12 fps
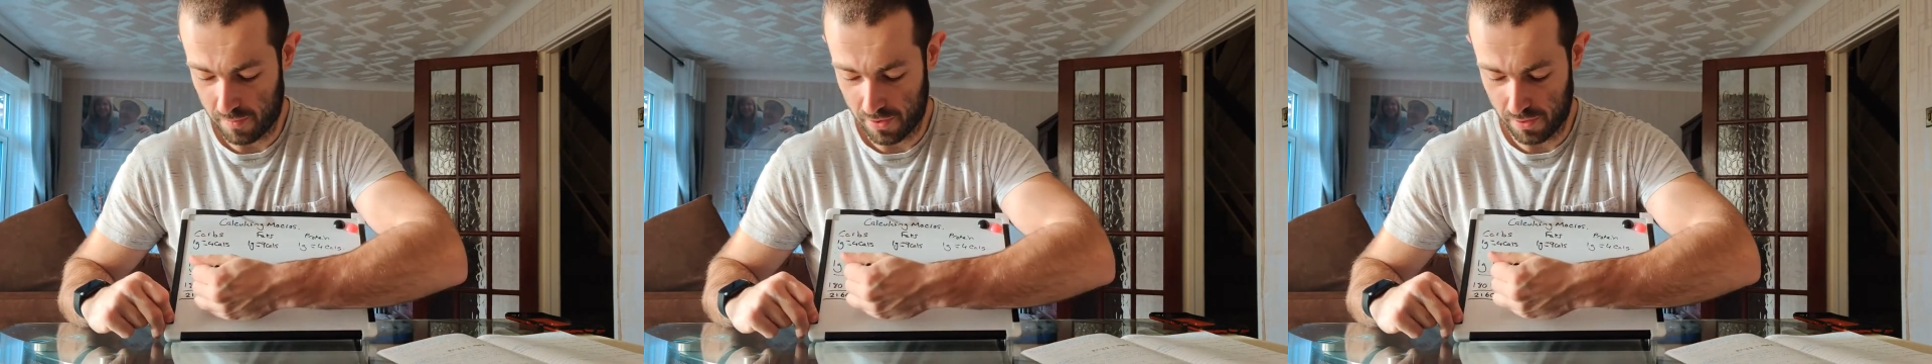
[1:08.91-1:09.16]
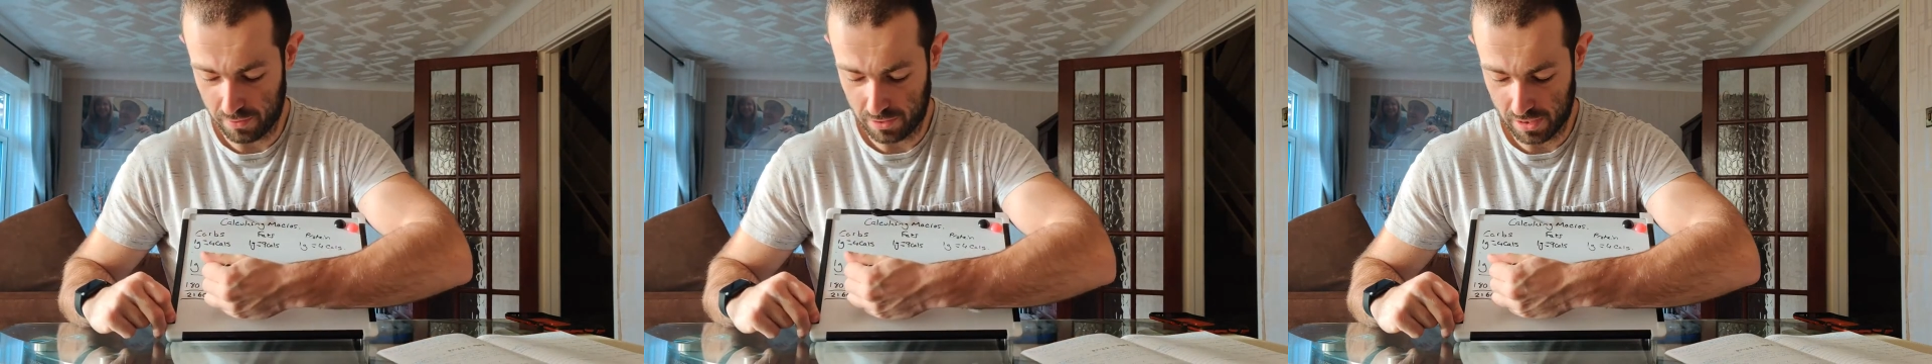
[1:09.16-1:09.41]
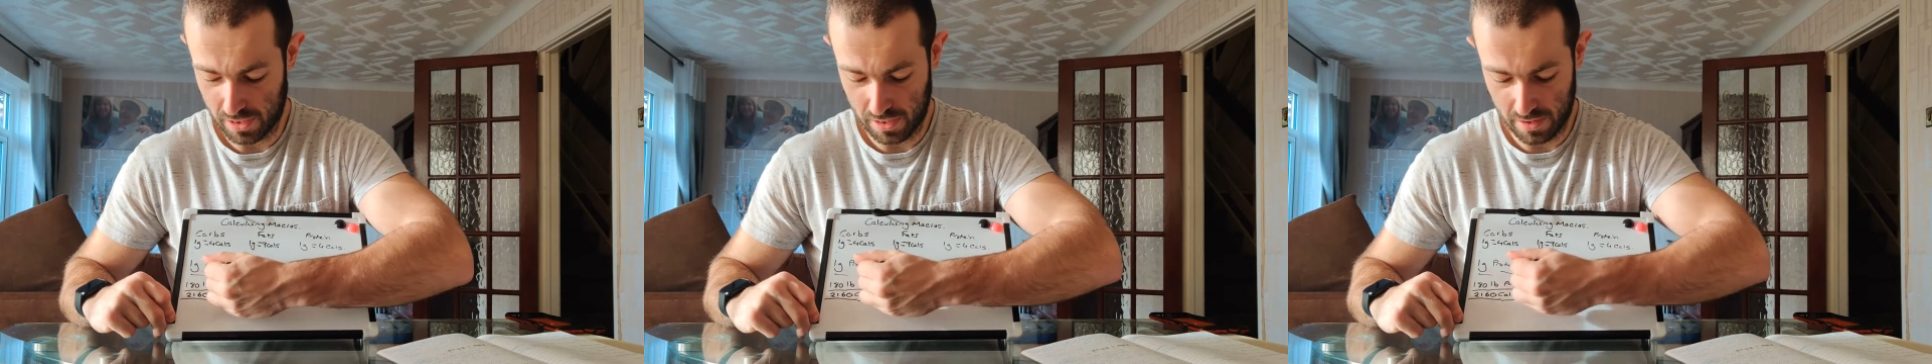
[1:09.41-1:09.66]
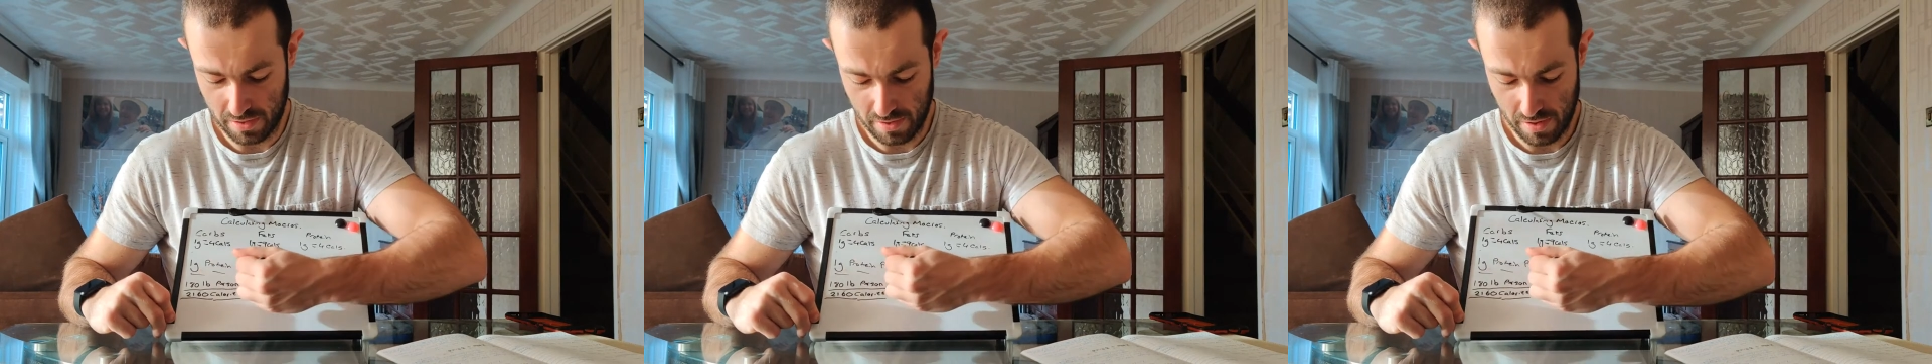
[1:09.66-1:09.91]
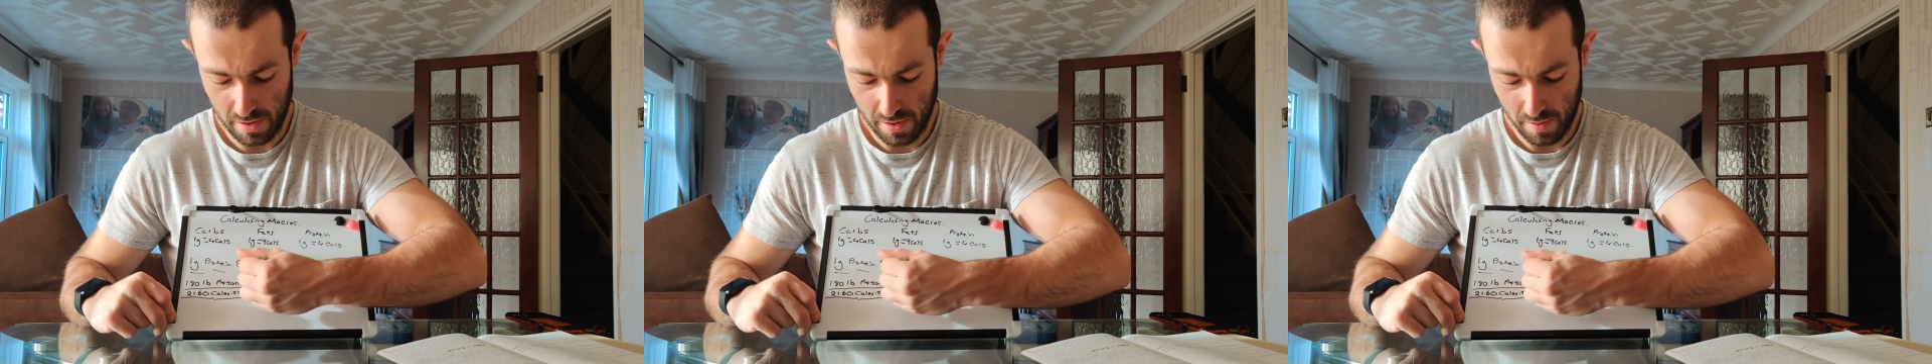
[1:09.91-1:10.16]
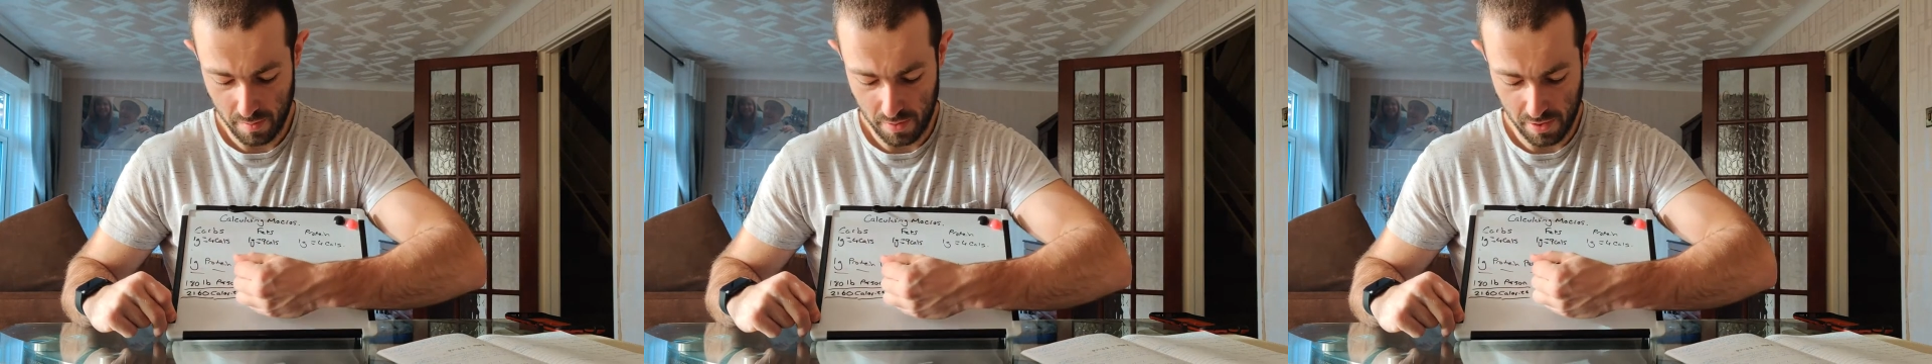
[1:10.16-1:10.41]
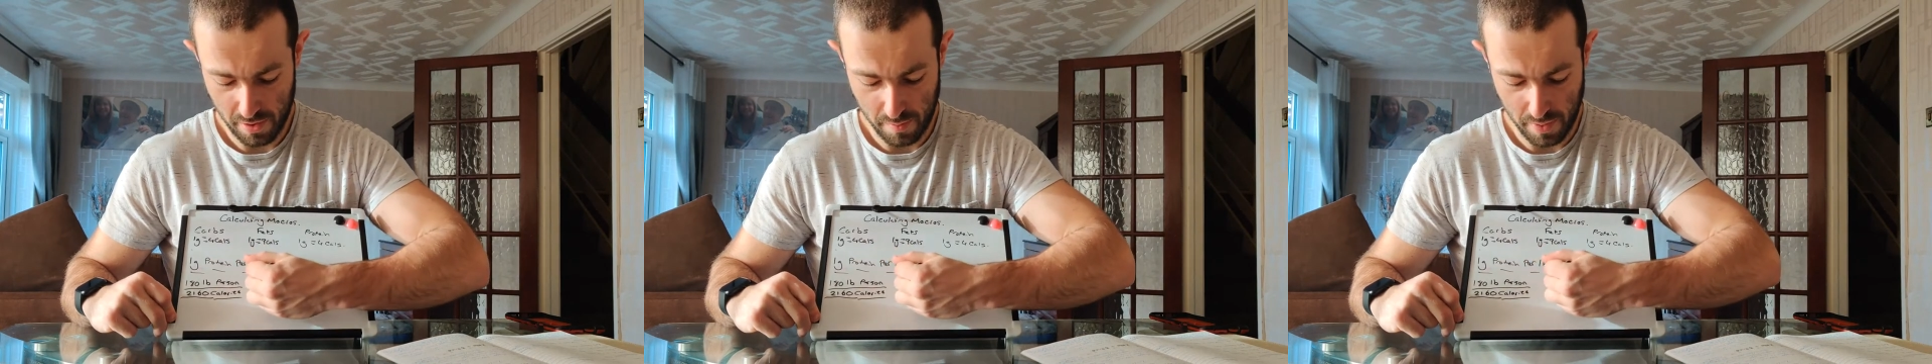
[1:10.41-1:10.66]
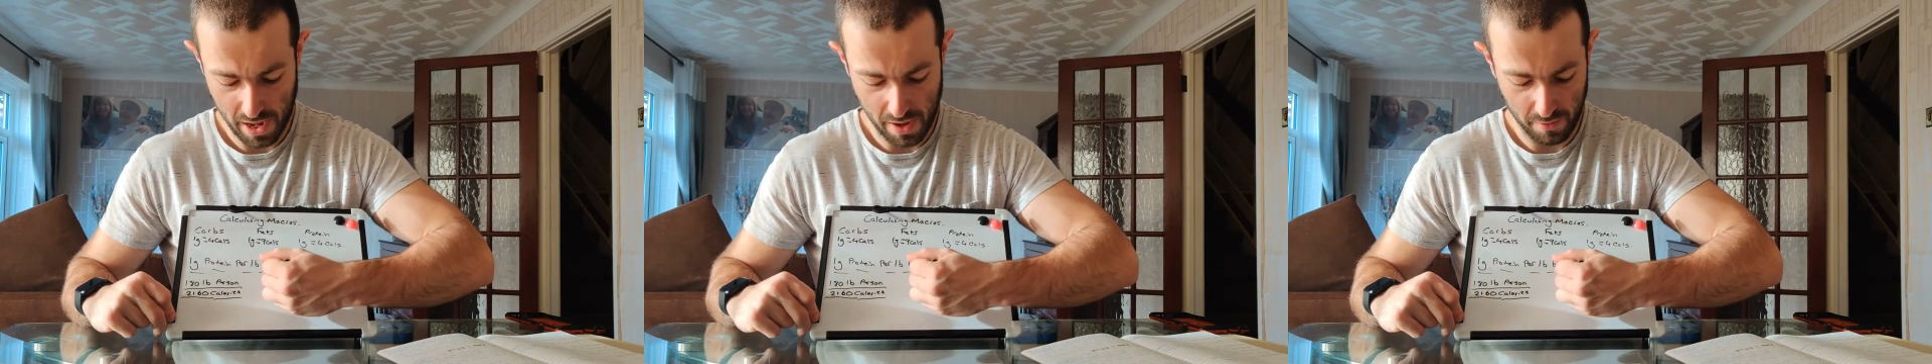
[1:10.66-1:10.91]
protein per
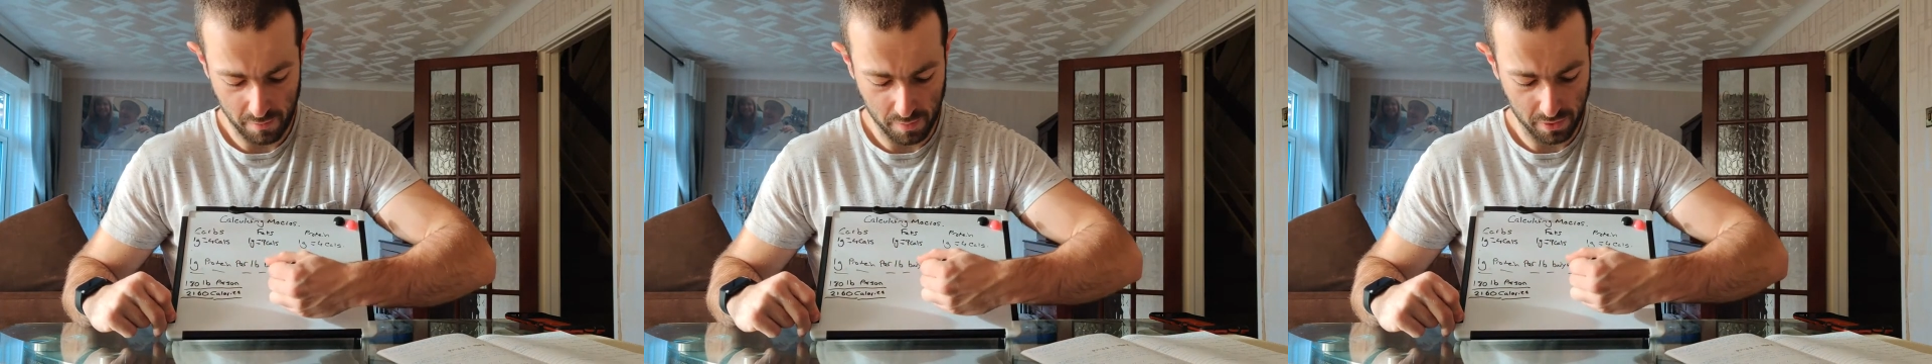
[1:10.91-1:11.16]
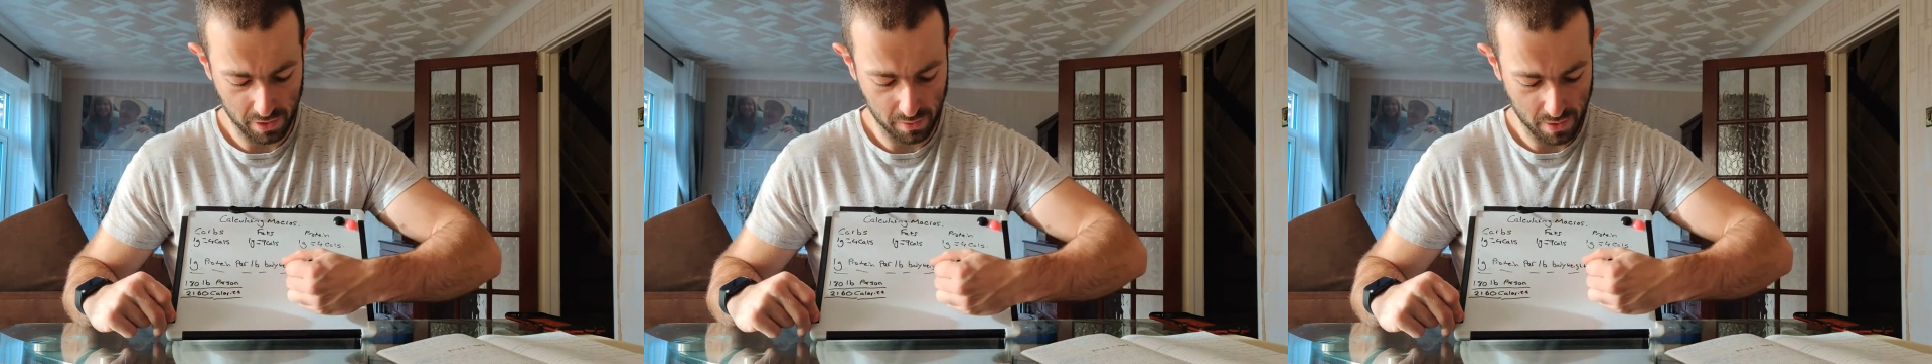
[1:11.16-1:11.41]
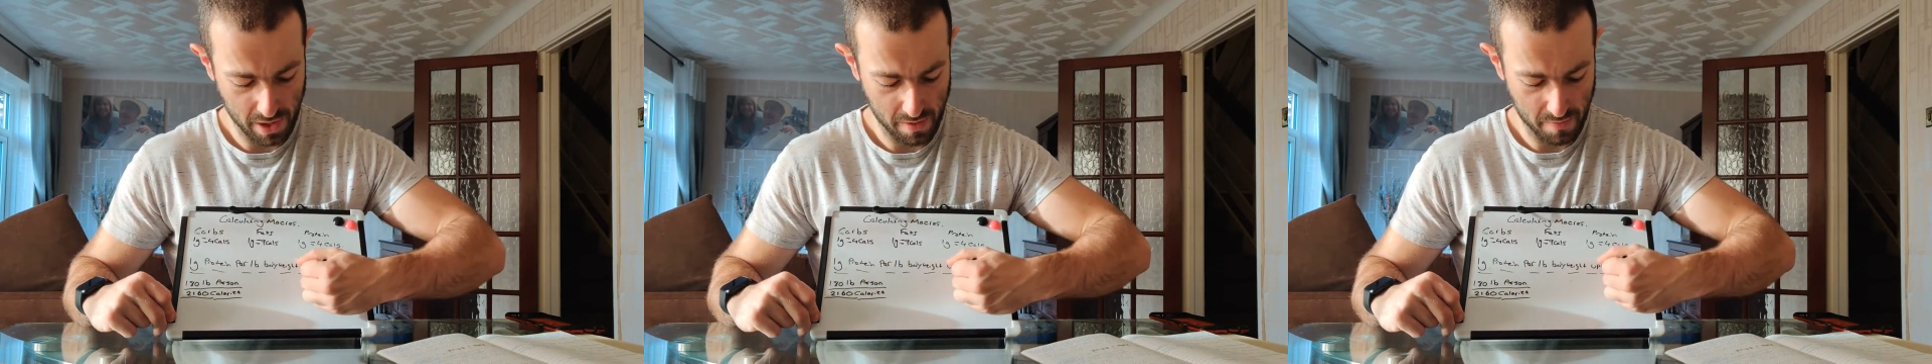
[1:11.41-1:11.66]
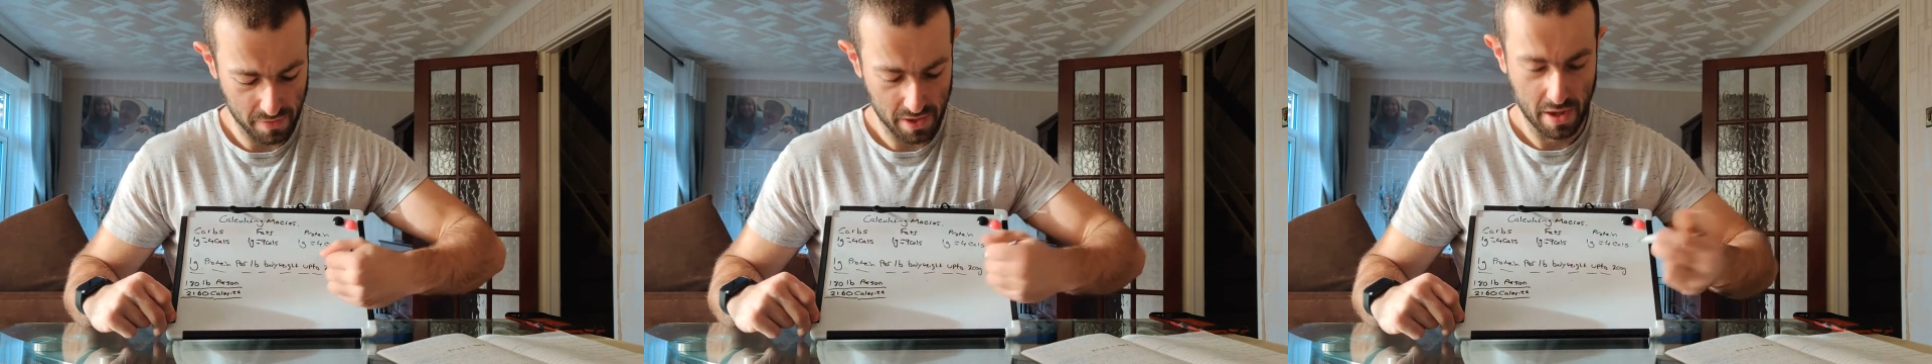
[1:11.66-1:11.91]
pound of body weight.